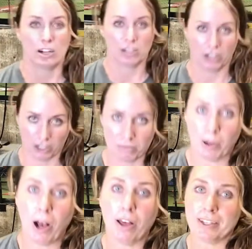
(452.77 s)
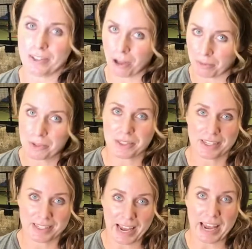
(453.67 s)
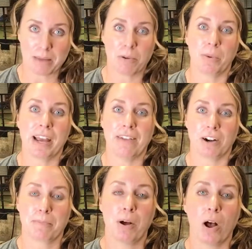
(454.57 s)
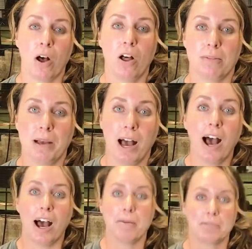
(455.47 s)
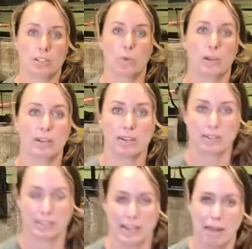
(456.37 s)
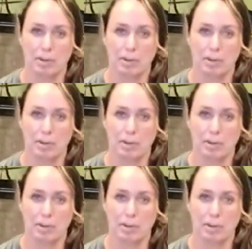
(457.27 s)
Curveball is almost the same, but we have our palm up, so we snap